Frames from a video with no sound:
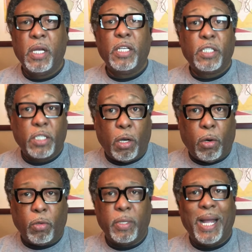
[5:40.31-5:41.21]

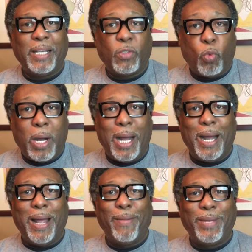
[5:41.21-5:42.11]
So that's why
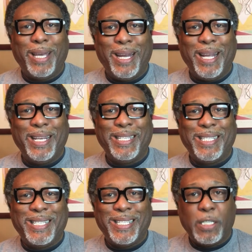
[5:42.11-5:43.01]
I'm getting
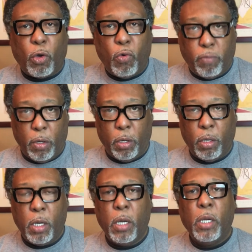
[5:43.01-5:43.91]
sober
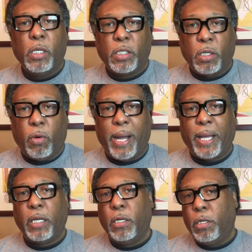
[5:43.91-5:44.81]
so I
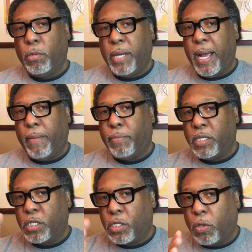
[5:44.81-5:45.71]
can do that.
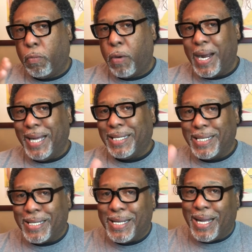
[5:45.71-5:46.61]
But sobriety
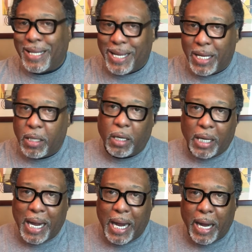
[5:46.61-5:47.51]
is not the end of the
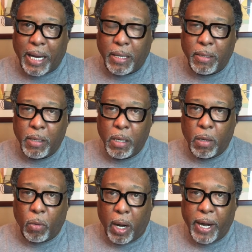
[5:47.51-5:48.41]
line,
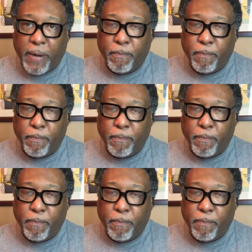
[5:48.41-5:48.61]
right?